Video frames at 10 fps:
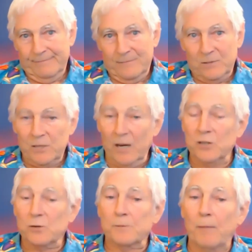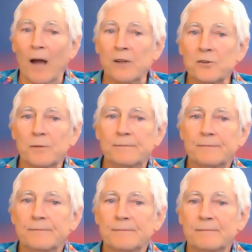Sarah's response?
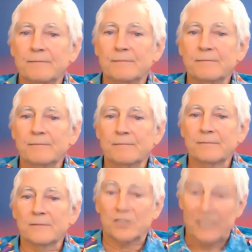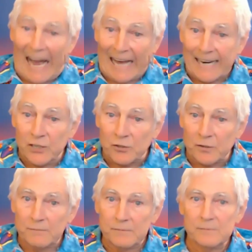
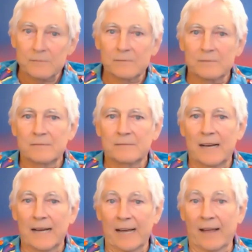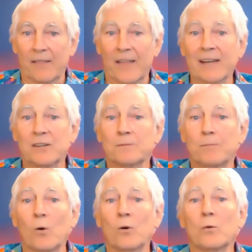Silence, and that
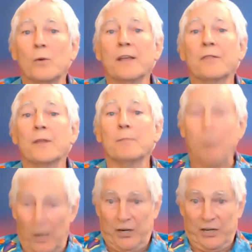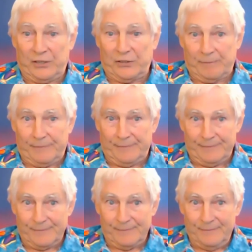spoke with abundance.
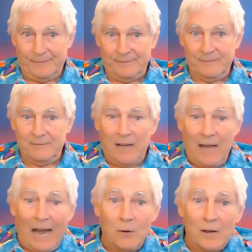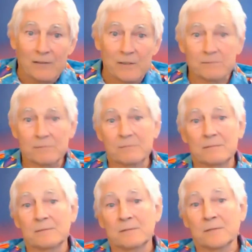However,
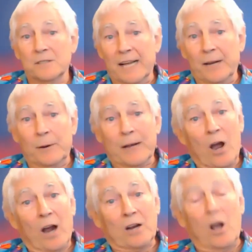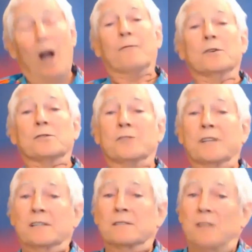continuing our conference,
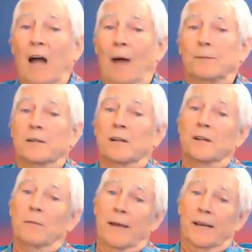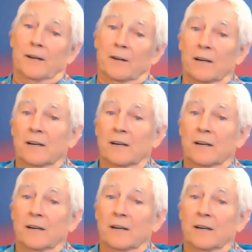she adopted a demeanor, a